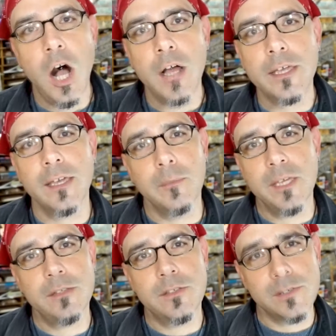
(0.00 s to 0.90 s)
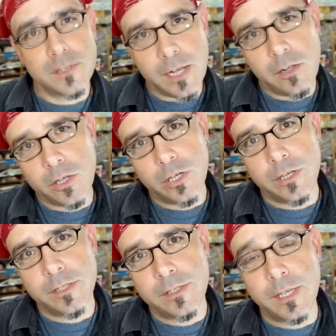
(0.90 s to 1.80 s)
Hawking means to sell
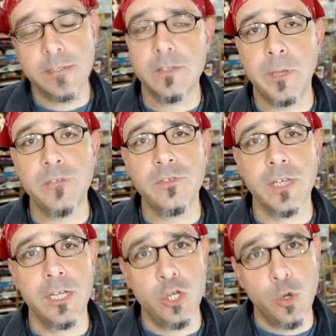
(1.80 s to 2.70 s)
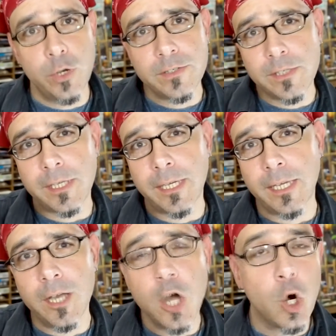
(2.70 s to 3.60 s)
goods, especially
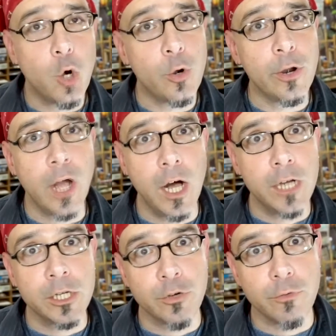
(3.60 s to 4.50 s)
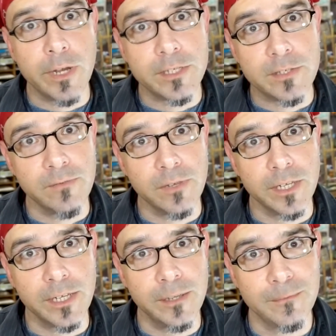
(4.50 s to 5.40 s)
noisily or aggressively.